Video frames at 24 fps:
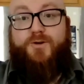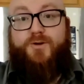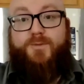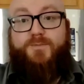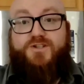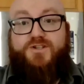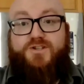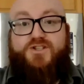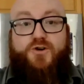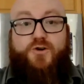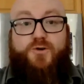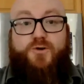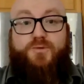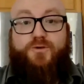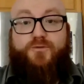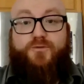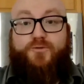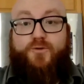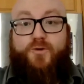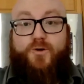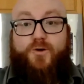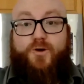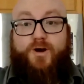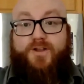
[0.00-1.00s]
pulled from the stone
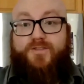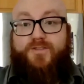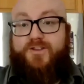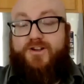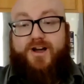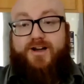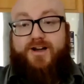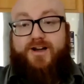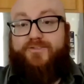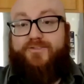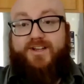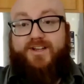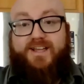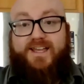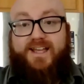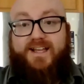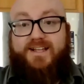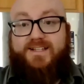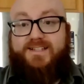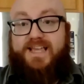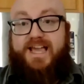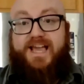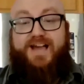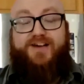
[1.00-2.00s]
before, and the Dauphin
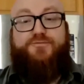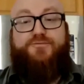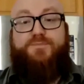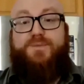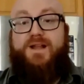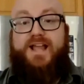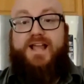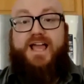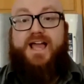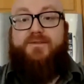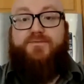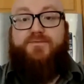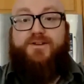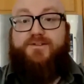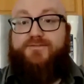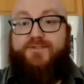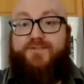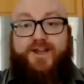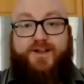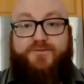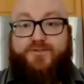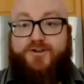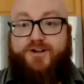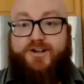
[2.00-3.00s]
Kings have been a heavy
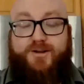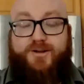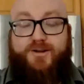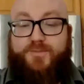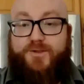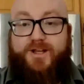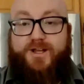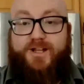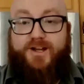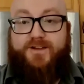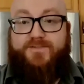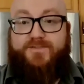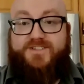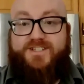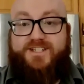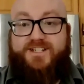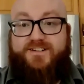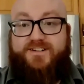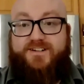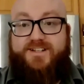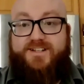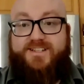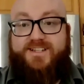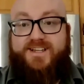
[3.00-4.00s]
favorite in a playoff
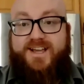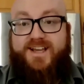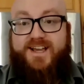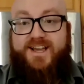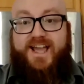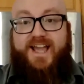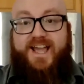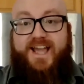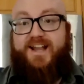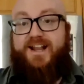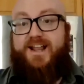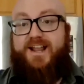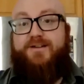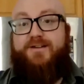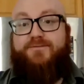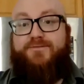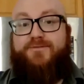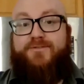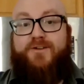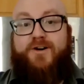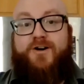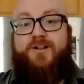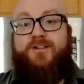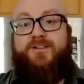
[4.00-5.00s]
series and
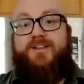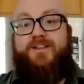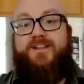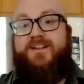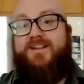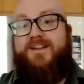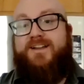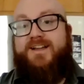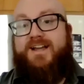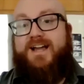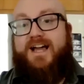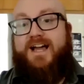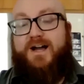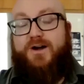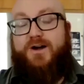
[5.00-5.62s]
have fallen.